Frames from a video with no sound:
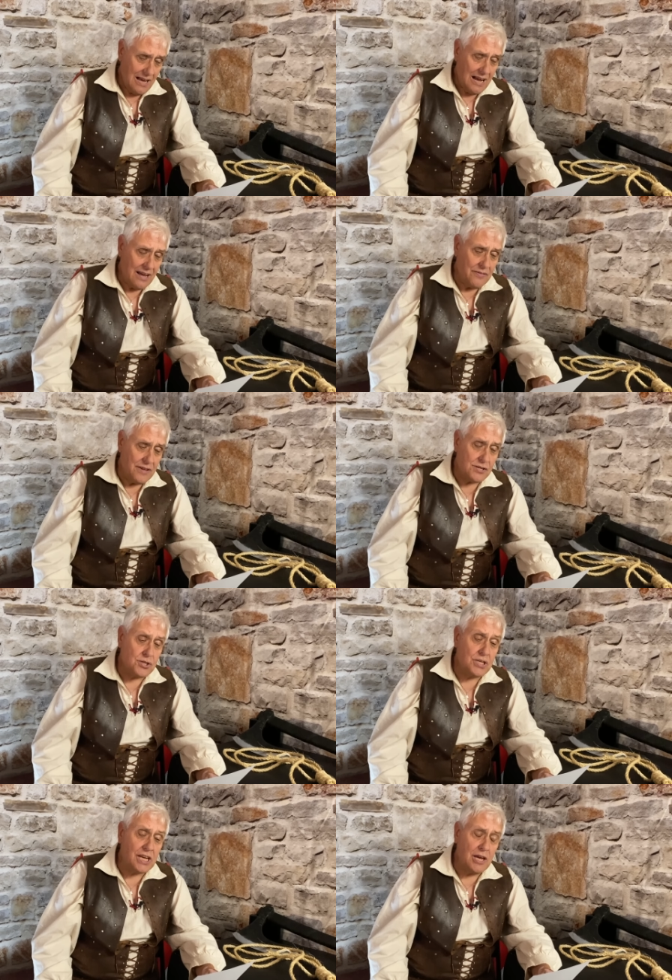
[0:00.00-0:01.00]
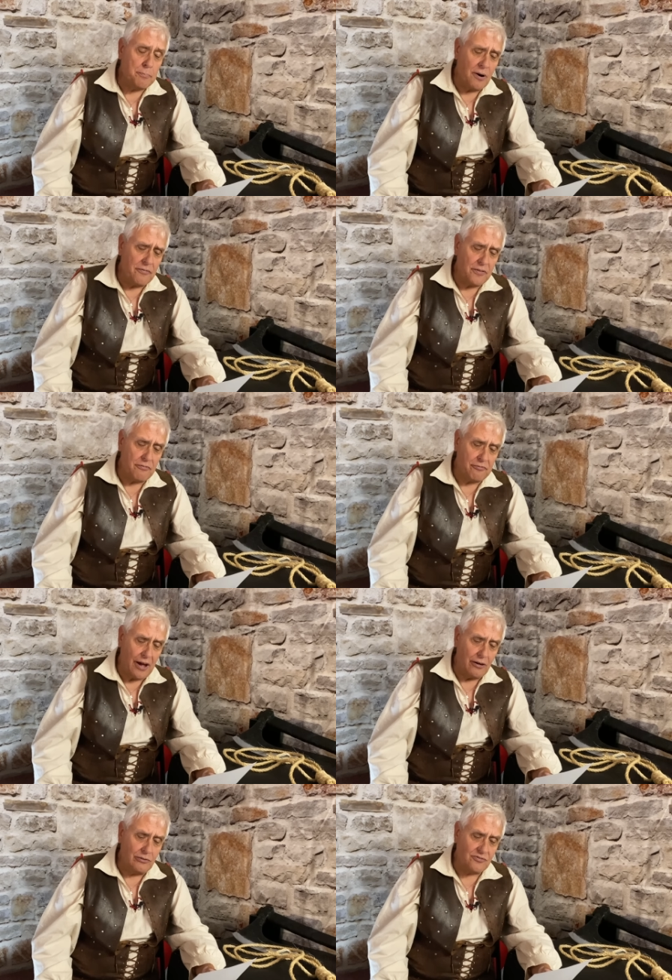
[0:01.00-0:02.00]
and this to keep off the
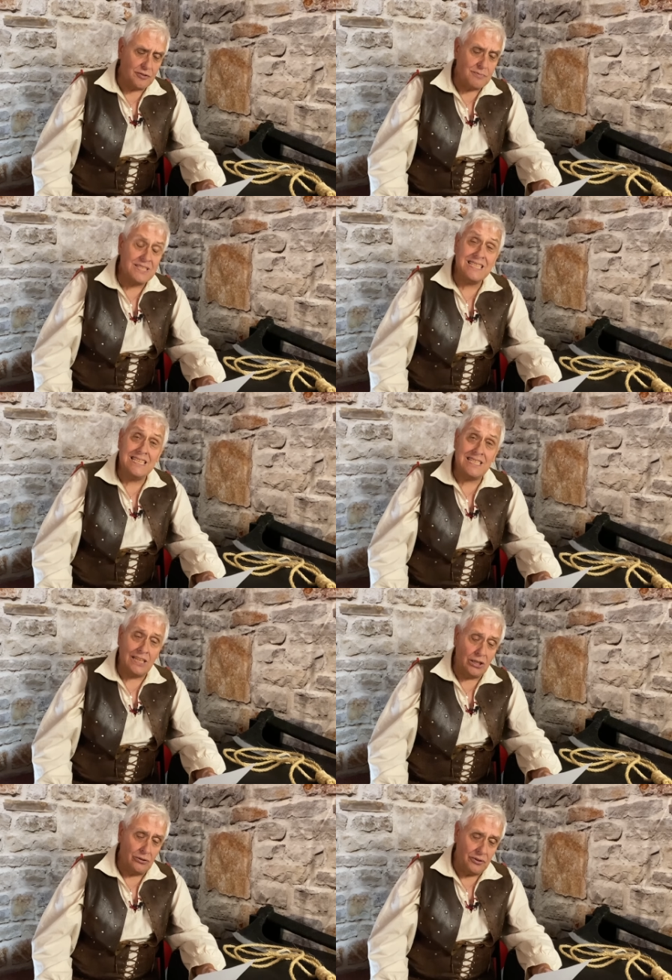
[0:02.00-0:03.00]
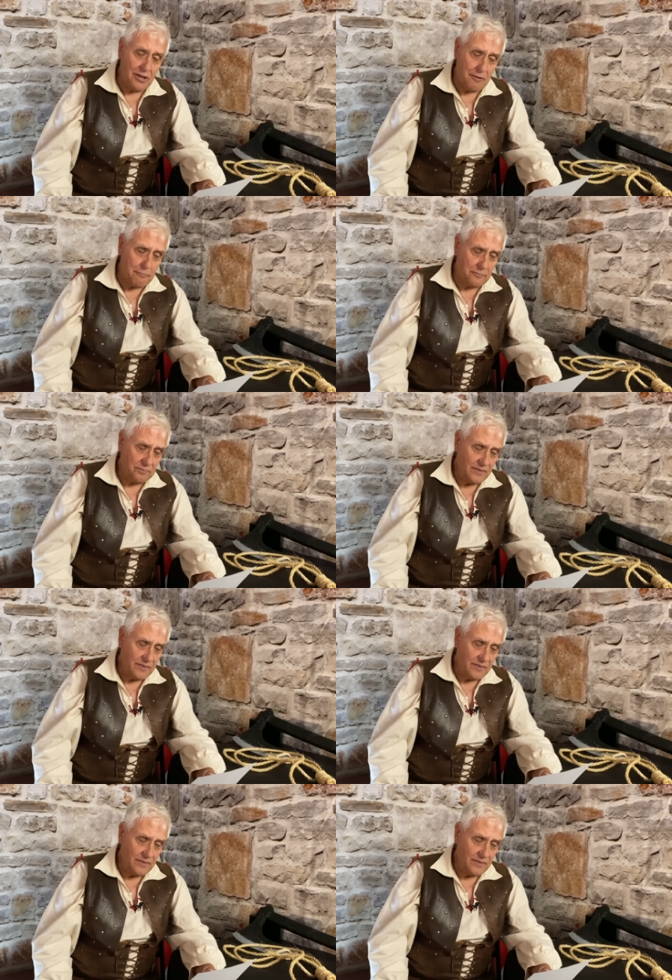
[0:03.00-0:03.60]
fowls from seizing on them.